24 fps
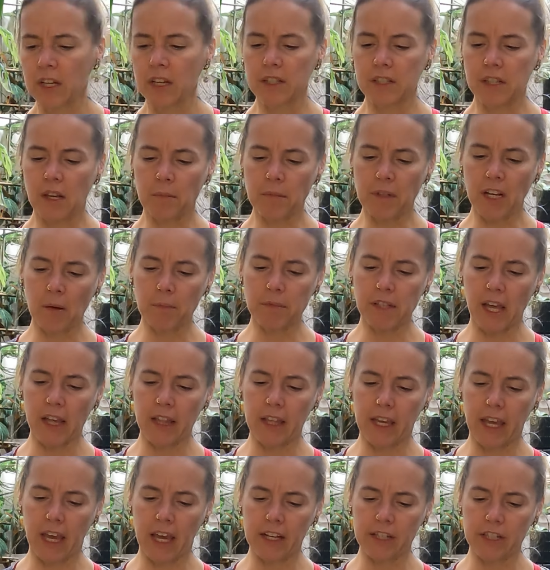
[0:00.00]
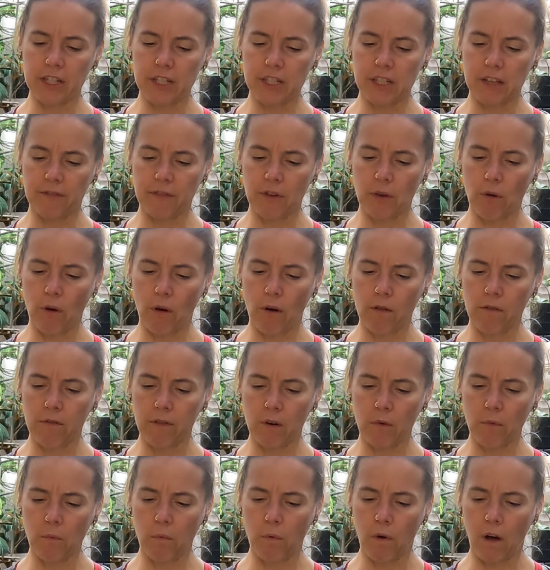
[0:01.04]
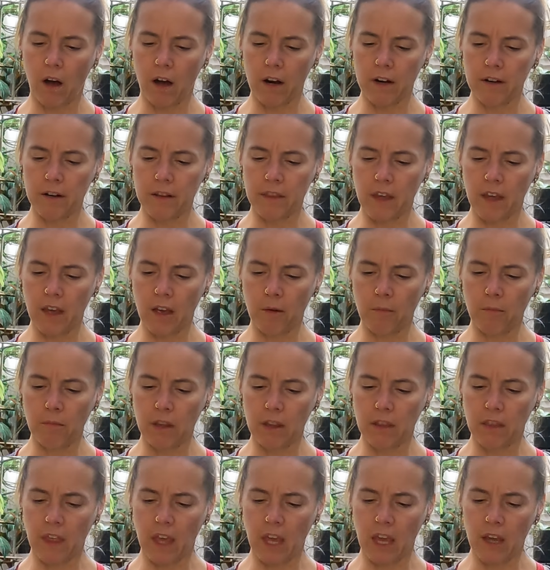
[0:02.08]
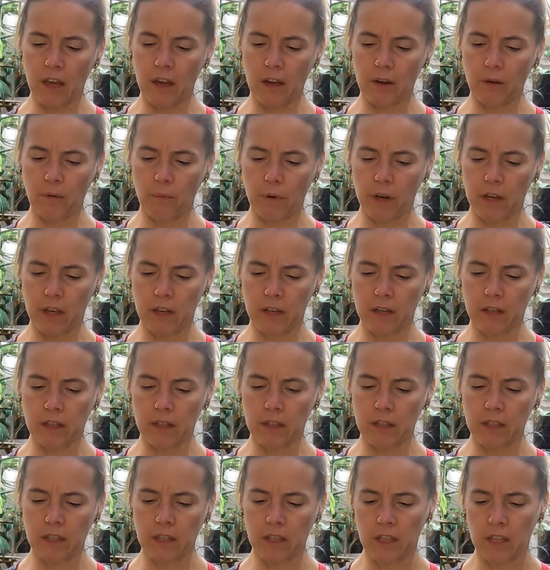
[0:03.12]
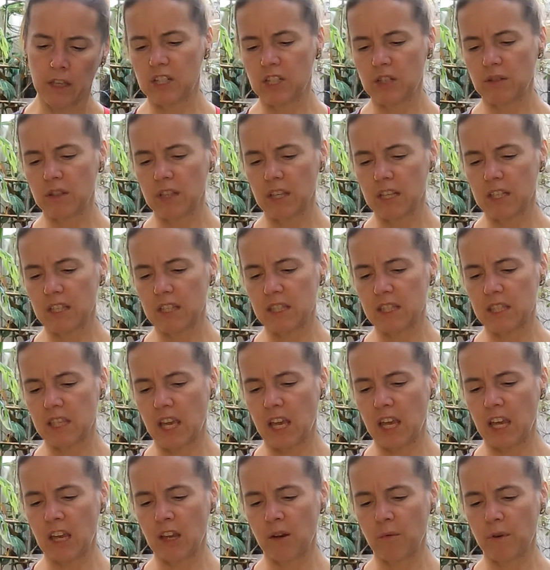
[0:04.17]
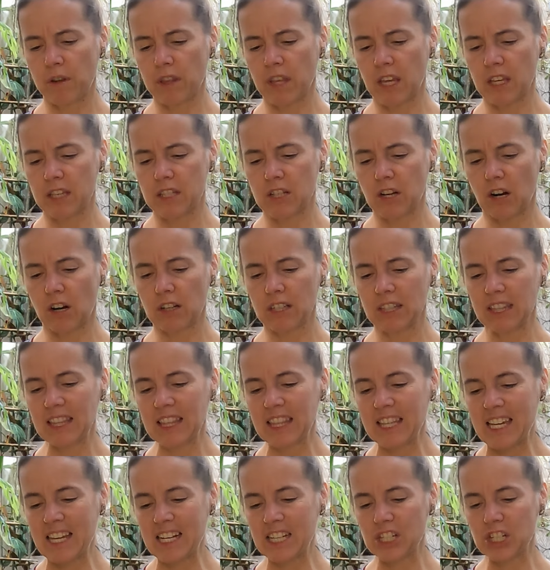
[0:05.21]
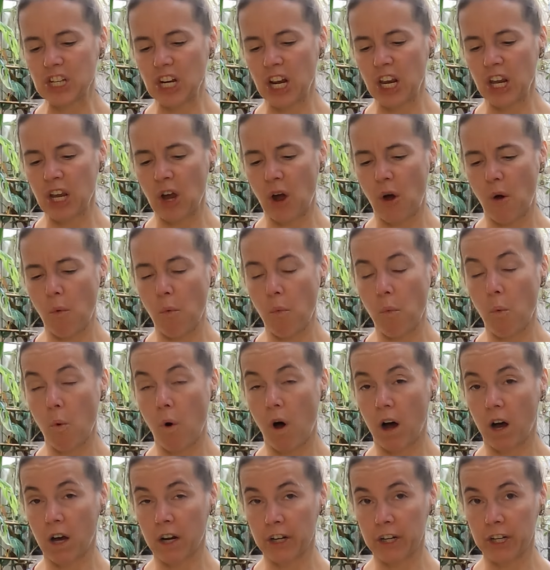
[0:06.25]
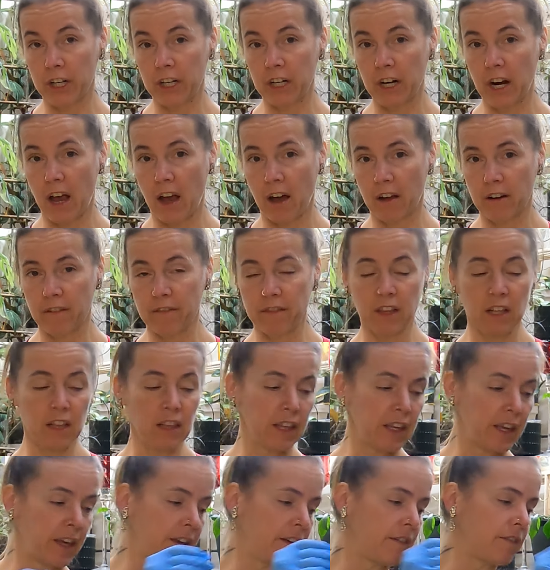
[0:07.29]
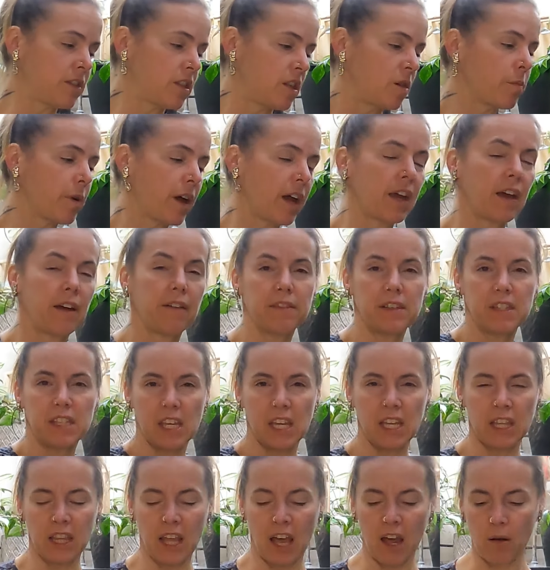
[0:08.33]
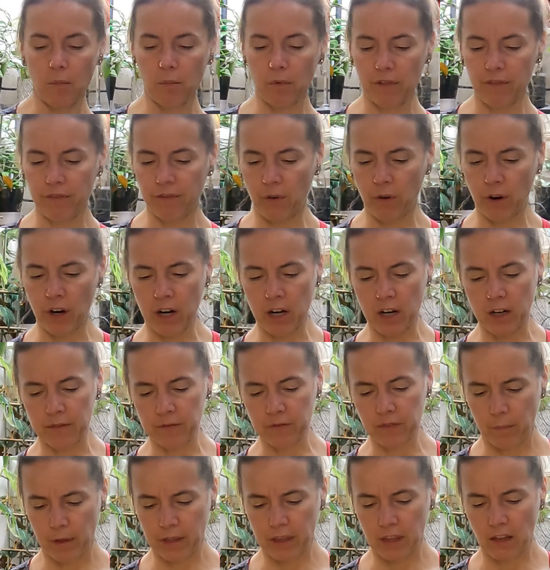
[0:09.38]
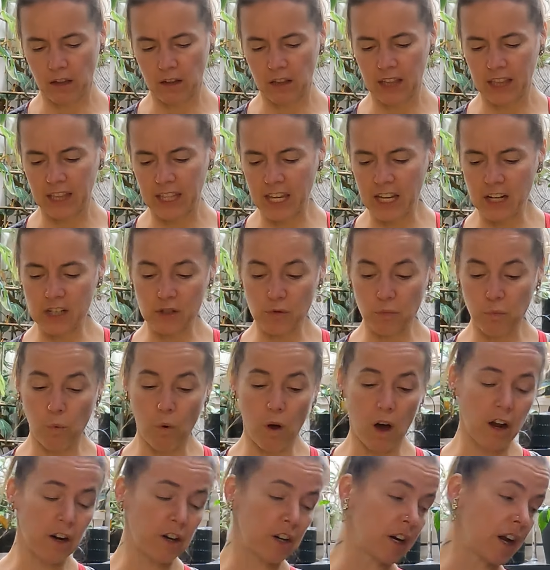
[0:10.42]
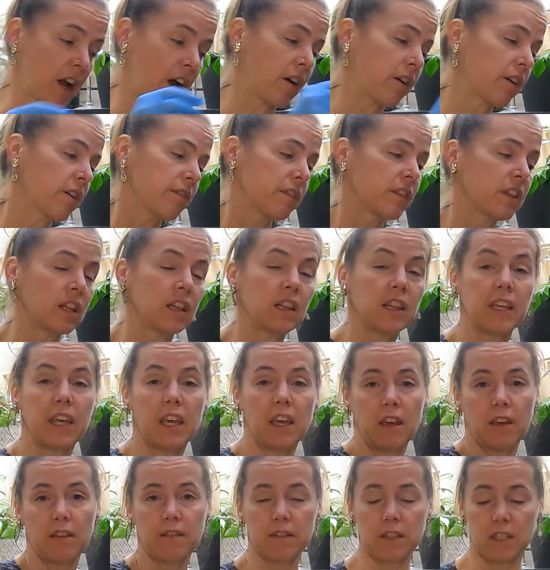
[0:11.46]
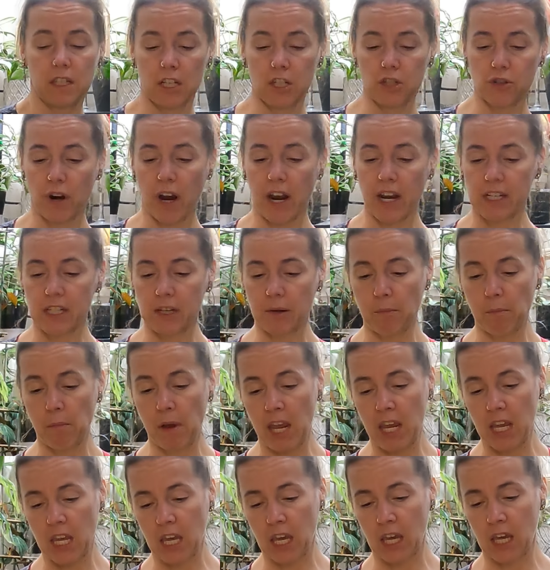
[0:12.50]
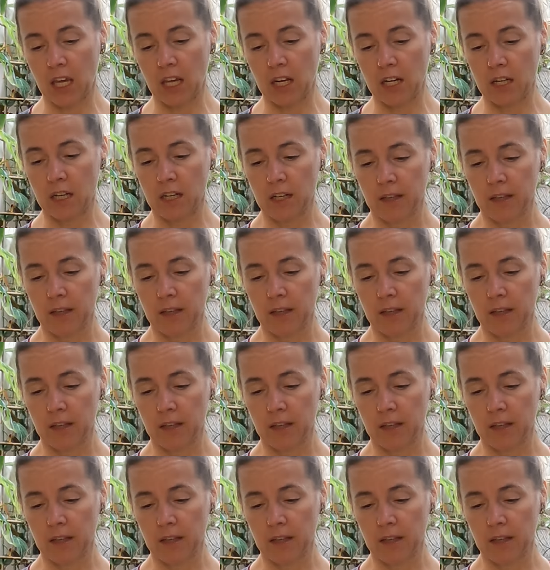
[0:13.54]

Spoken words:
Sometimes alocasias, if you overwater them, they will do this thing where they start leaching water out of the leaves. You might have seen that before, but they'll leach water out of the leaves to try to make it